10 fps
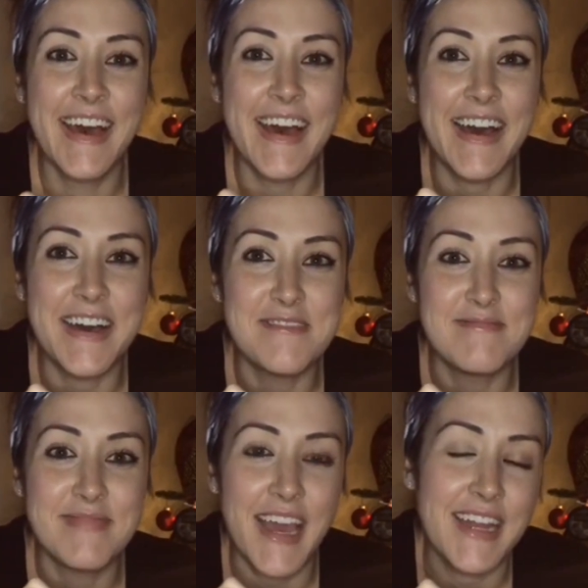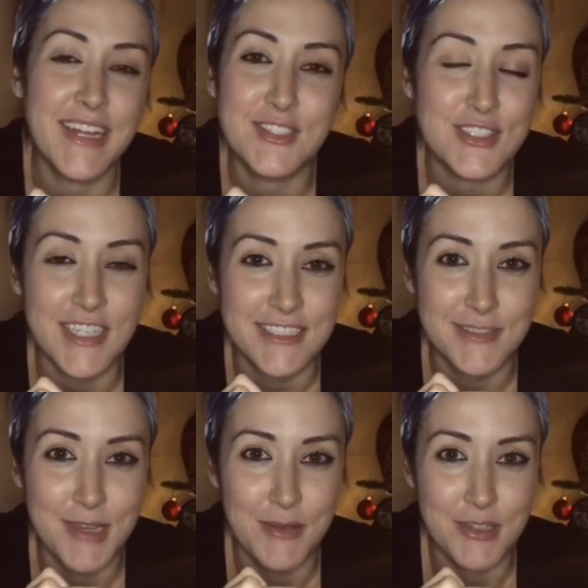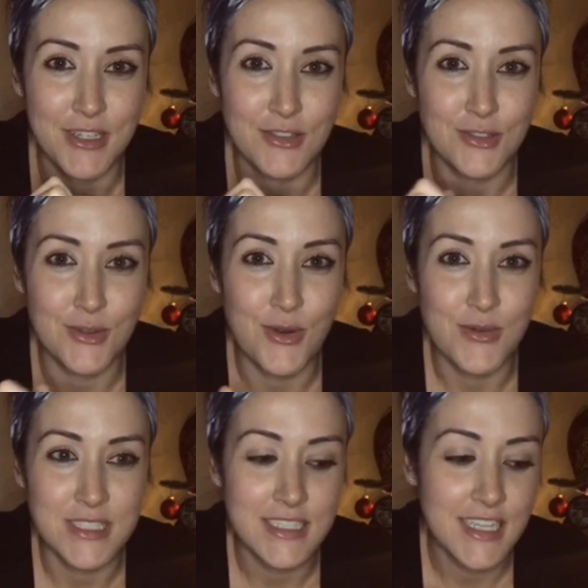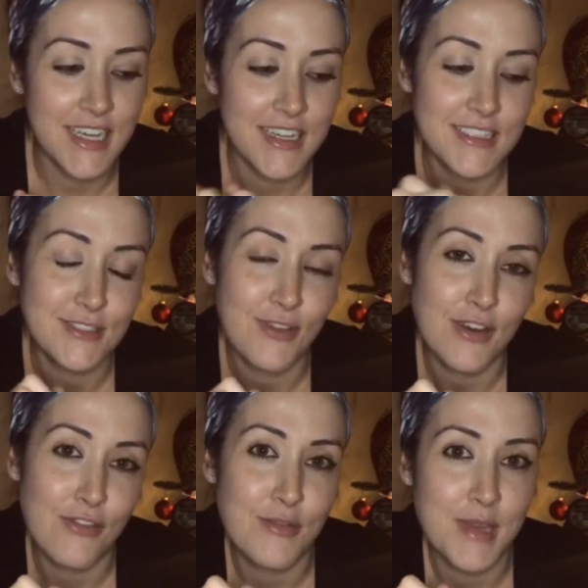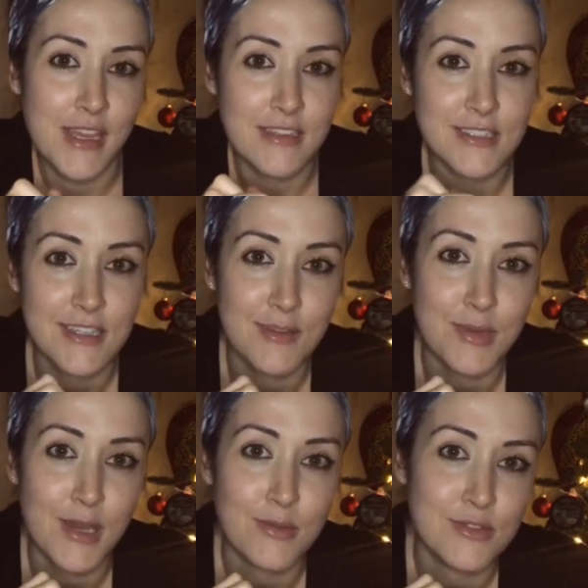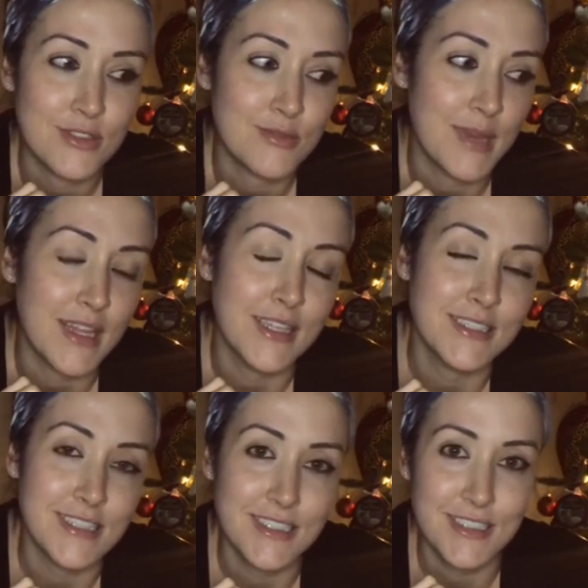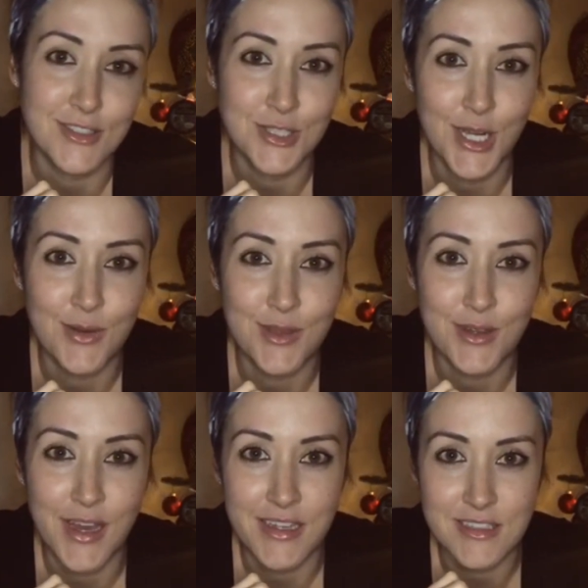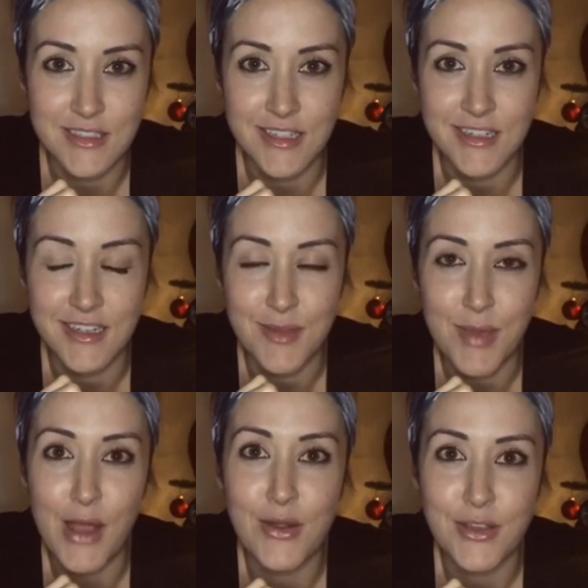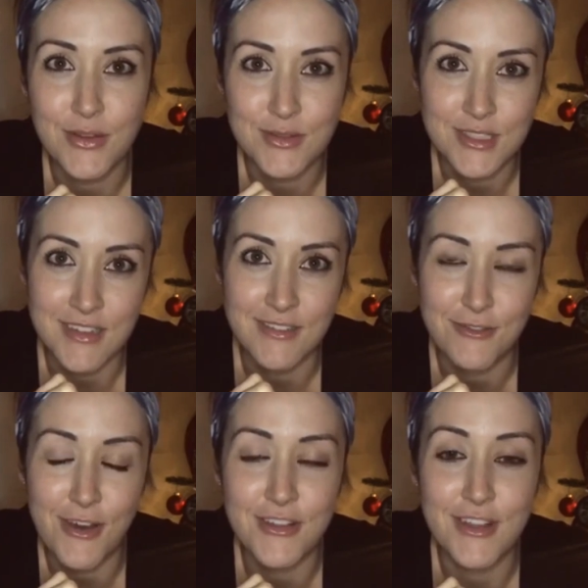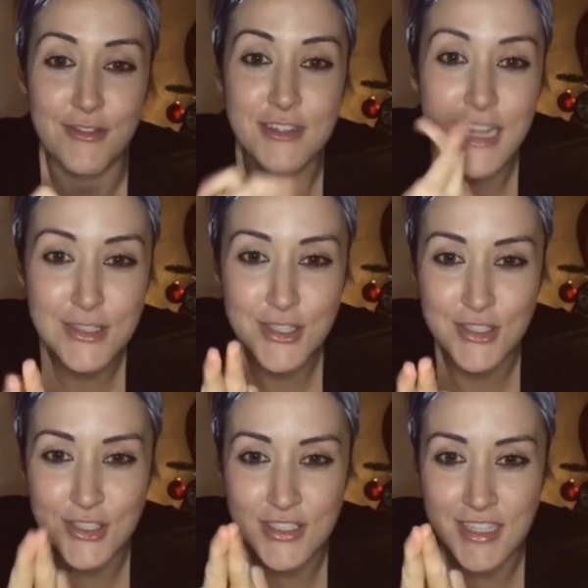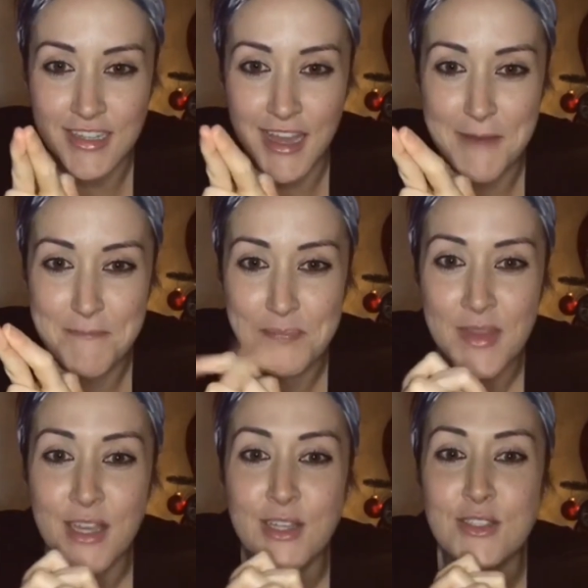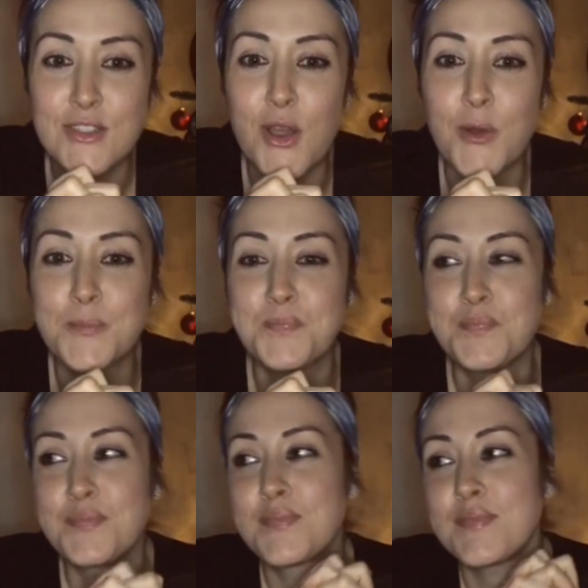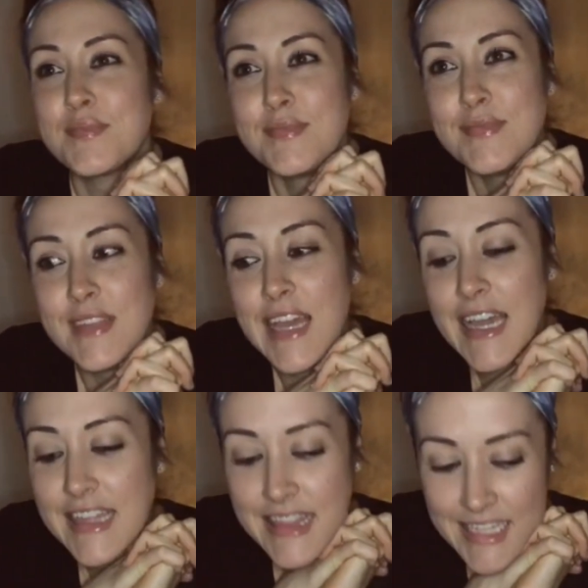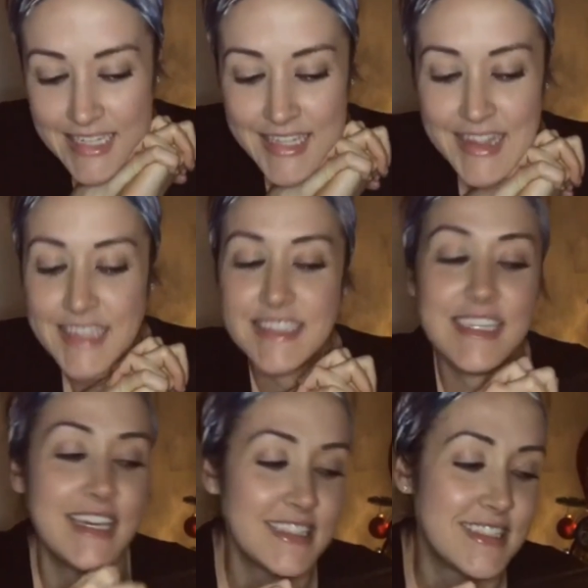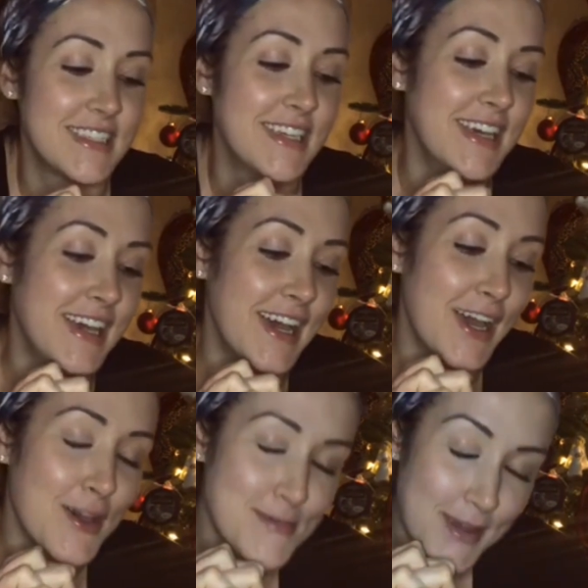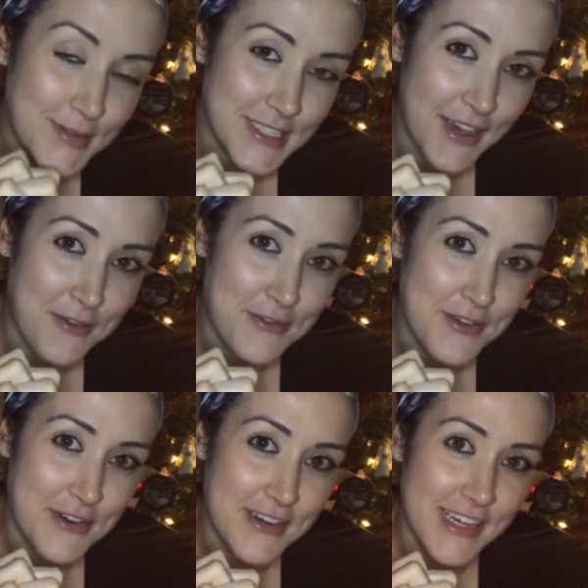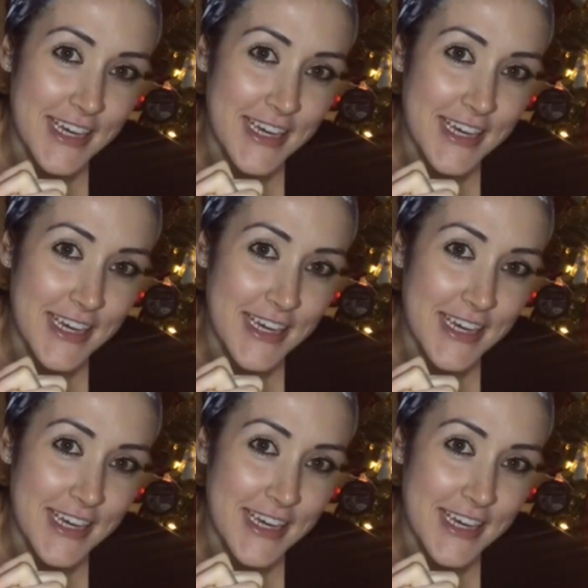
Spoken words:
And I just like to be able to control what's in it, and it's fun for me to be able to make these things and share it with you guys and empower you to fall in love with nature just like that. So I think that's it. I hope that was helpful.